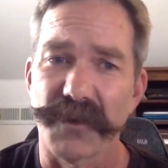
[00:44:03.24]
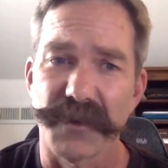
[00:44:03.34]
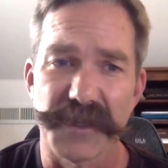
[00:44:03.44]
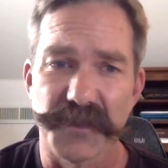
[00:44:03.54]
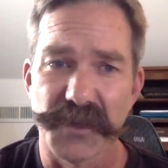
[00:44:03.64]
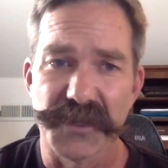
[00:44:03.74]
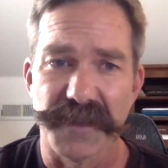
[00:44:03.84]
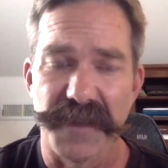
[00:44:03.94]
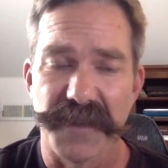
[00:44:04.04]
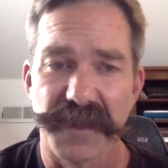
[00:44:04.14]
winds pushing
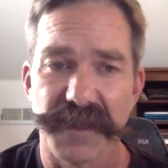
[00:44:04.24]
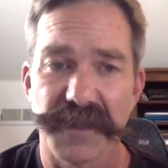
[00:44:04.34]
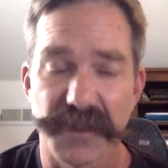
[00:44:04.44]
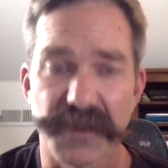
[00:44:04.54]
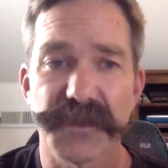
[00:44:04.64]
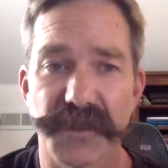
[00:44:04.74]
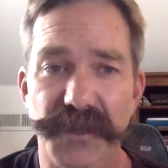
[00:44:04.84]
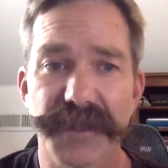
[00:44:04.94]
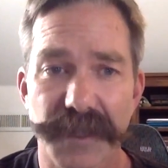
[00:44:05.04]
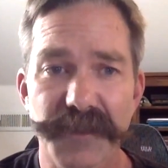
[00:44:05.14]
that thing, you're
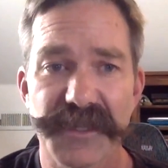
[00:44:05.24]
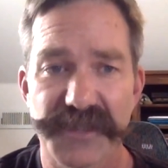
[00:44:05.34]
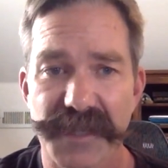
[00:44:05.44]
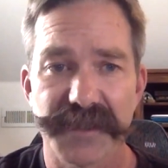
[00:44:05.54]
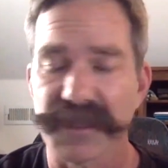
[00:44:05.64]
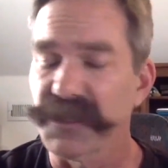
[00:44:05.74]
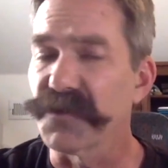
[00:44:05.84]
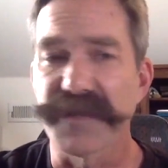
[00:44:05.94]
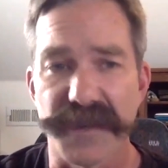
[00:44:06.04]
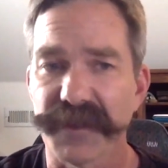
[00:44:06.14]
going to be chasing it. You're
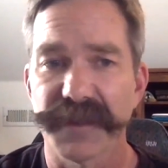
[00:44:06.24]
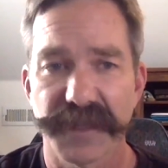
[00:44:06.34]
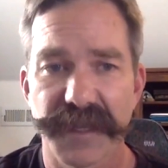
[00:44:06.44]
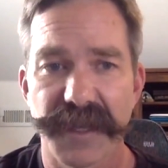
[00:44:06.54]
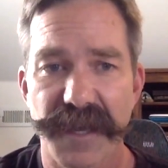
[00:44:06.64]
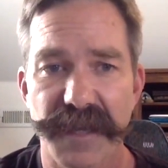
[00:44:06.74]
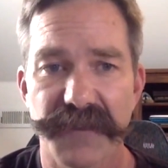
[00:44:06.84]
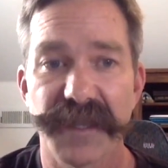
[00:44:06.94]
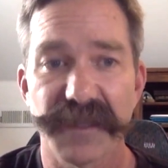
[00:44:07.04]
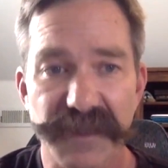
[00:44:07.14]
never going to get ahead of
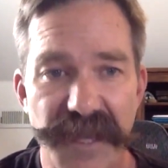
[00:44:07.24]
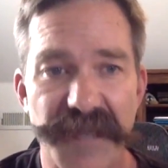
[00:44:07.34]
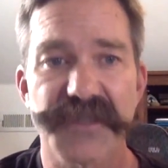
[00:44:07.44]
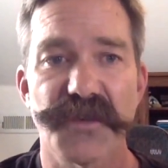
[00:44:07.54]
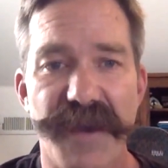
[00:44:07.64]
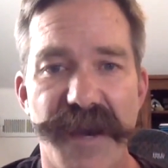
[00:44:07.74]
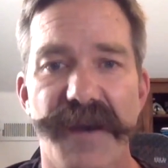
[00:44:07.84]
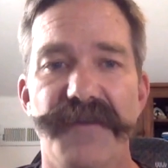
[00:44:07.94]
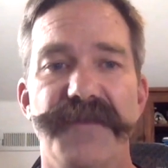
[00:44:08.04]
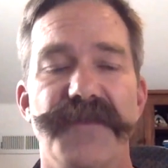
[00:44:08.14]
it unless you
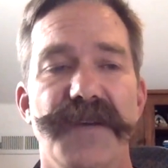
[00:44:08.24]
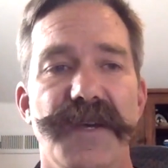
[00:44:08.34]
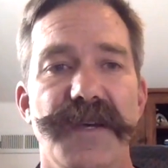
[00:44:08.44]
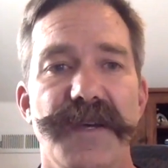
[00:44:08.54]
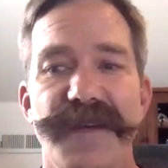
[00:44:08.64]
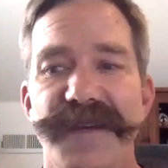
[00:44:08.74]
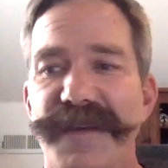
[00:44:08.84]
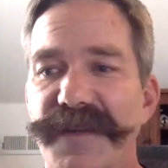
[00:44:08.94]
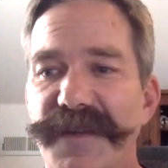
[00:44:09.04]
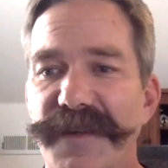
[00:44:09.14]
have
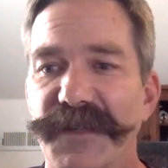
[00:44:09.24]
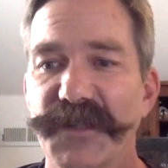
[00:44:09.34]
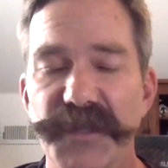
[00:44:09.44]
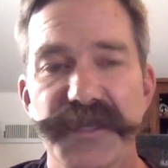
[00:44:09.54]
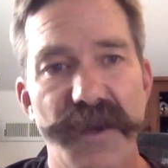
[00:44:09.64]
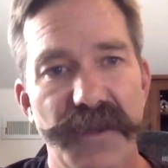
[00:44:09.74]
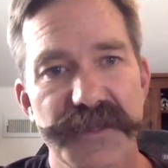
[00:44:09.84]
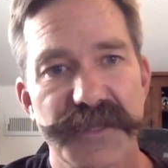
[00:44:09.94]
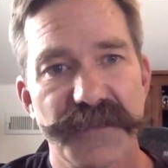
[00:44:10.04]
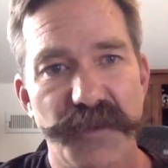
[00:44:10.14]
good
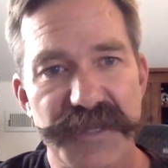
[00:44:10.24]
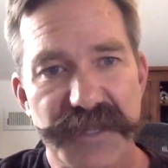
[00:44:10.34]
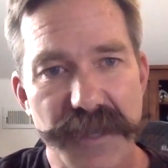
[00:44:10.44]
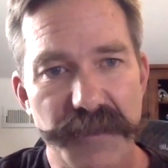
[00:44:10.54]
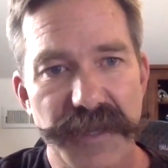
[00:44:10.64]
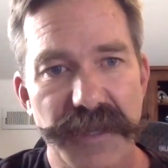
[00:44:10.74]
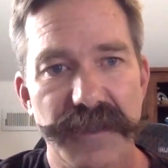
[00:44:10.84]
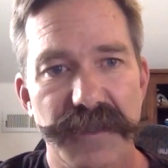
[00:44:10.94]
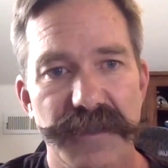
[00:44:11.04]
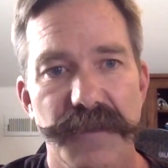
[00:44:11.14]
knowledge of what's
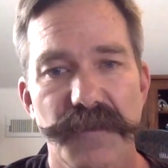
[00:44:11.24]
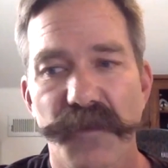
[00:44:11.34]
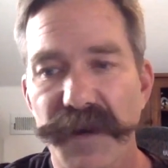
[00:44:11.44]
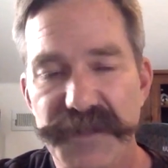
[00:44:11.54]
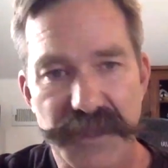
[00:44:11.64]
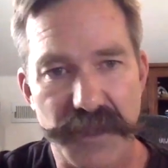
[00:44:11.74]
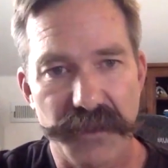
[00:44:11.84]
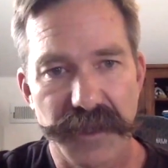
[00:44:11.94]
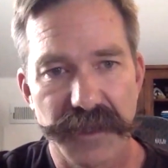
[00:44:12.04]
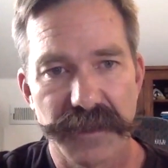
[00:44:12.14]
coming, where it's
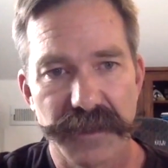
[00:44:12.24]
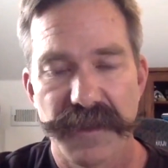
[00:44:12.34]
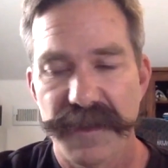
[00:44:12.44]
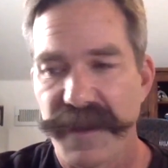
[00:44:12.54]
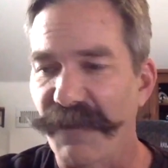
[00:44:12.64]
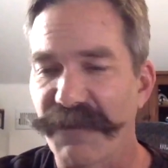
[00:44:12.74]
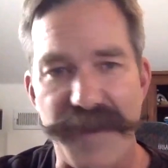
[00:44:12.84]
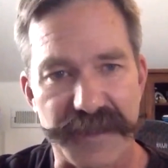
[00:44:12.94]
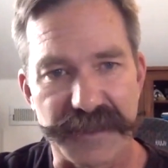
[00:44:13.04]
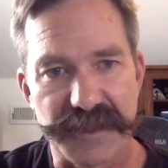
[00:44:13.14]
going, how
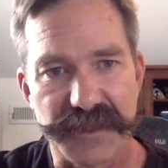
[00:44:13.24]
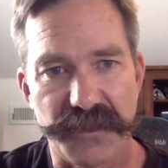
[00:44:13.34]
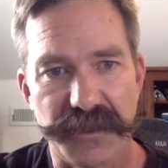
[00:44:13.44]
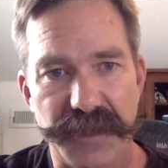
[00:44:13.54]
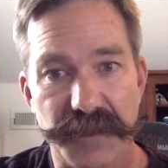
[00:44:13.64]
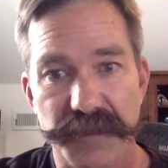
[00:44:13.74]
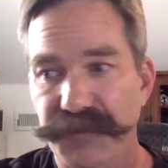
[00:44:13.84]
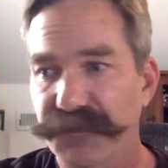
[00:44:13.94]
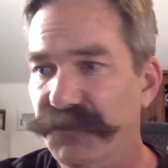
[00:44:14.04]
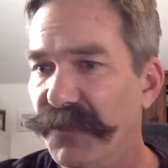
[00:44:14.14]
fast it's going,
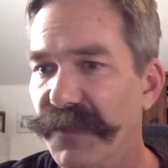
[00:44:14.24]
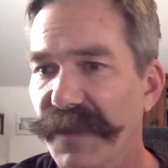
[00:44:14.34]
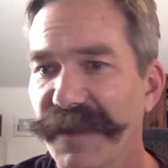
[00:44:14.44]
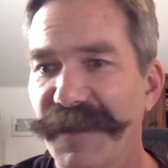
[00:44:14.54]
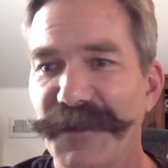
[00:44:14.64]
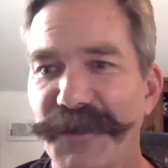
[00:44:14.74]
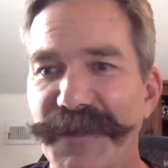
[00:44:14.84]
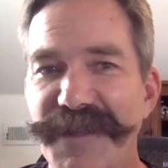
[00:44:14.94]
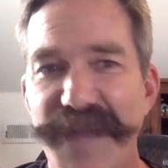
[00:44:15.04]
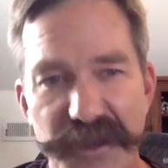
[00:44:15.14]

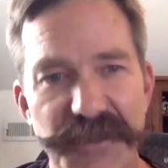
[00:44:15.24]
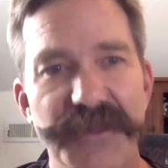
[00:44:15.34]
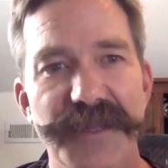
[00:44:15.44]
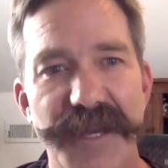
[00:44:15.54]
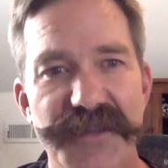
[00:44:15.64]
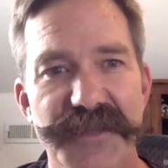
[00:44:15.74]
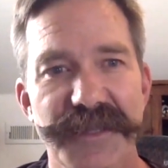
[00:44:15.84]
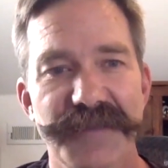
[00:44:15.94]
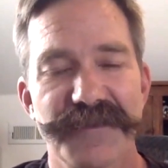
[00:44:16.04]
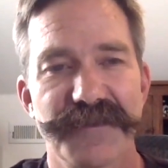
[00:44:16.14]
and now you can actually